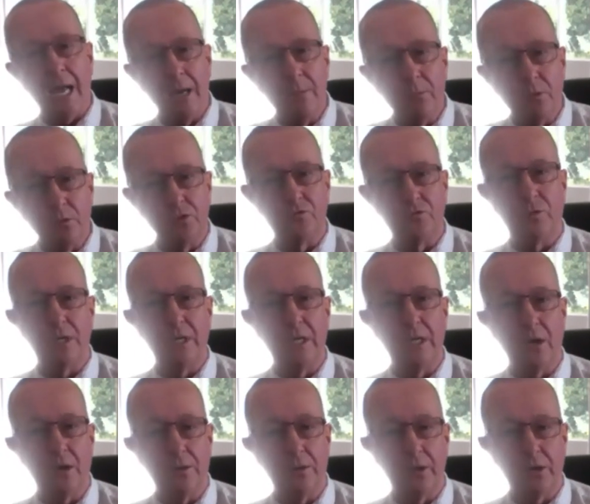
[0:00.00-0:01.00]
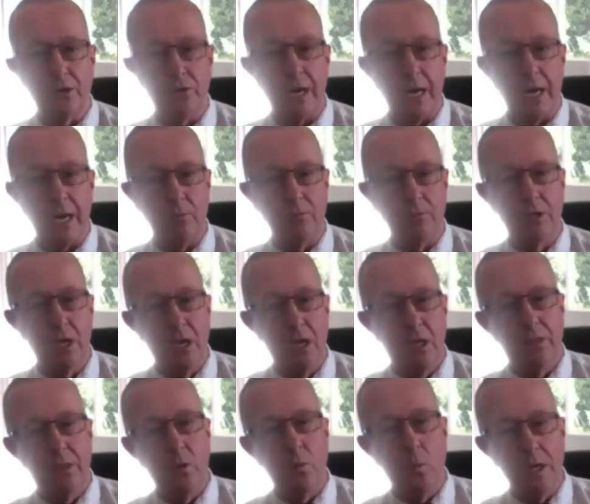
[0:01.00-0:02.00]
animals running on the ground
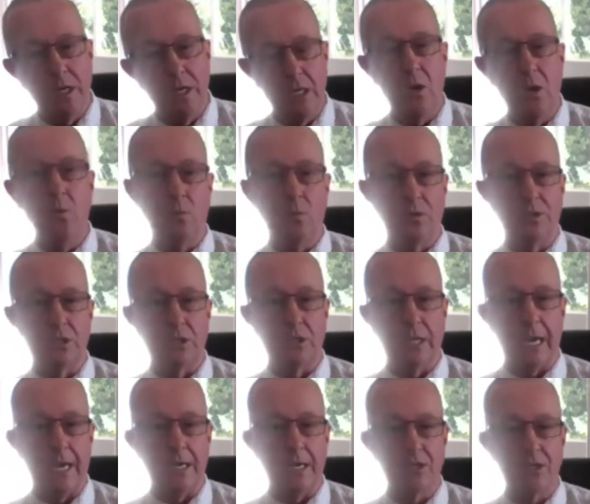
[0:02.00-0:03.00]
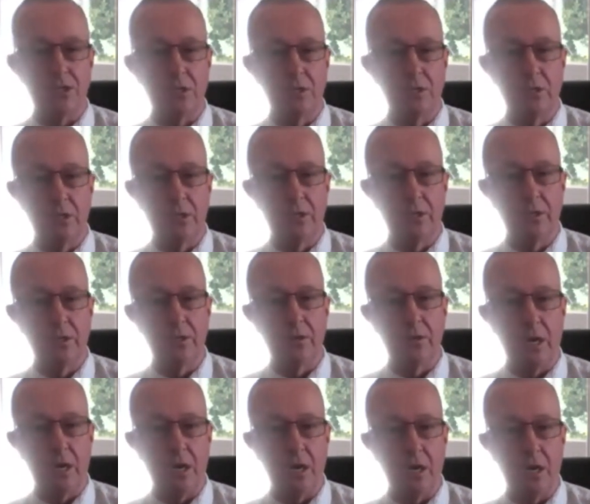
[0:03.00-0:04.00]
that we don't want to catch than
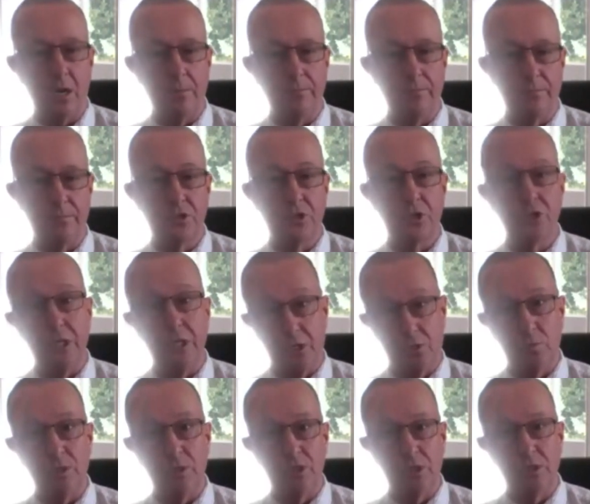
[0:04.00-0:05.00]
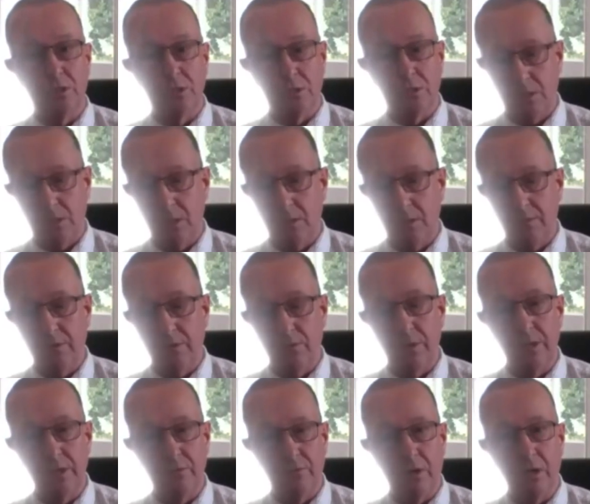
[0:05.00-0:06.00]
there are up trees, which is, if
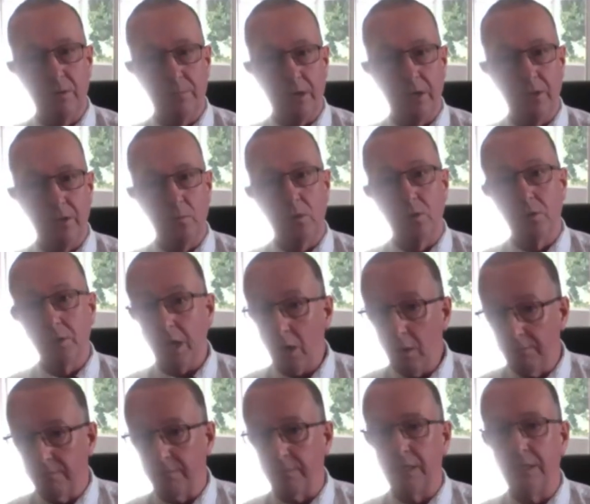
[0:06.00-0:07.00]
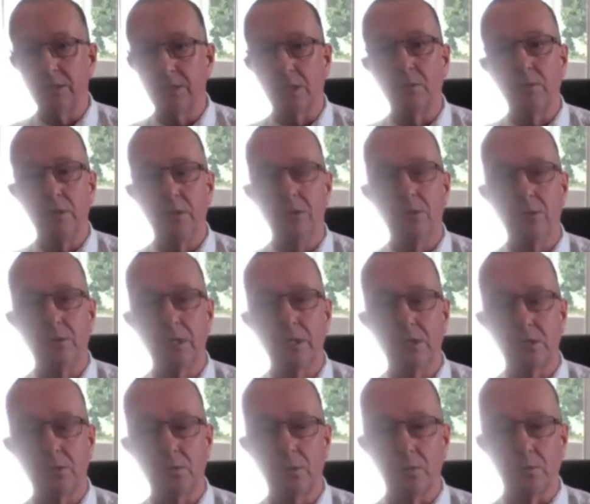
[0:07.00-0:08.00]
you're in the right part of the world, hopefully is only your grey
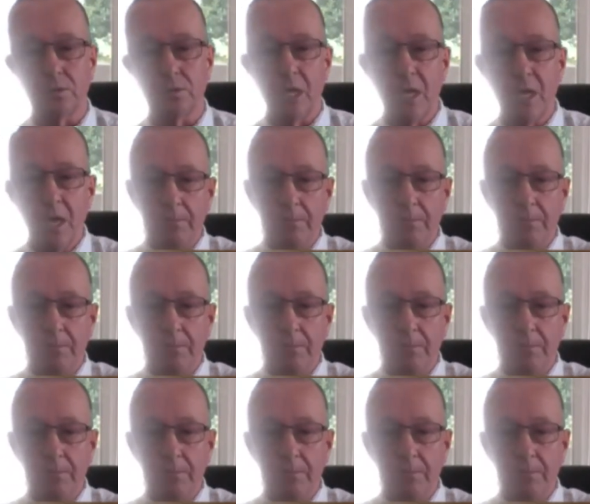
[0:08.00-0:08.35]
squirrels.